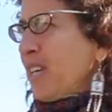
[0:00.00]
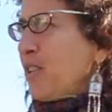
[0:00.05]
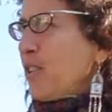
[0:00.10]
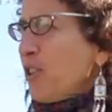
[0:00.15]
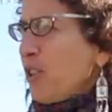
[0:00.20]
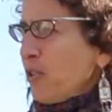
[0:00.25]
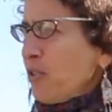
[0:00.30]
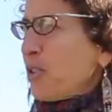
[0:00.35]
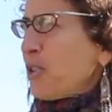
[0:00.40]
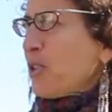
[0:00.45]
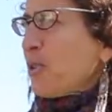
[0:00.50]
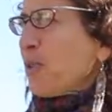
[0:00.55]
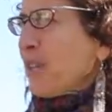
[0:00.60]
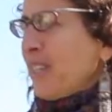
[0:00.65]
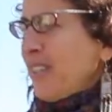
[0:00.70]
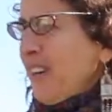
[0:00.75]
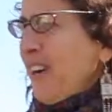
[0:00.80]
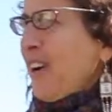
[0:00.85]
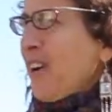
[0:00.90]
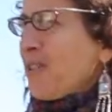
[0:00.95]
and you don't do it
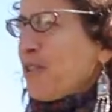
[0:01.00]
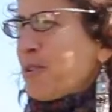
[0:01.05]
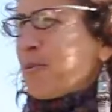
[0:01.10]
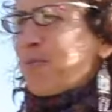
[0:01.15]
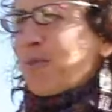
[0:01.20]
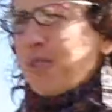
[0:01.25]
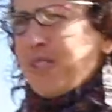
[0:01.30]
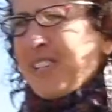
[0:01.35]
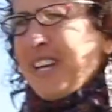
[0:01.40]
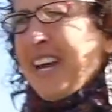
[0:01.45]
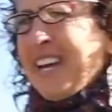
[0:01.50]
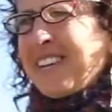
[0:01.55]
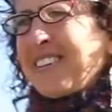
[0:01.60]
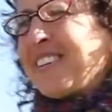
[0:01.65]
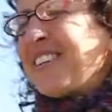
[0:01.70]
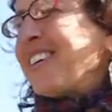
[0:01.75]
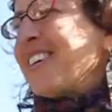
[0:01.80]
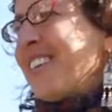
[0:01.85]
100%,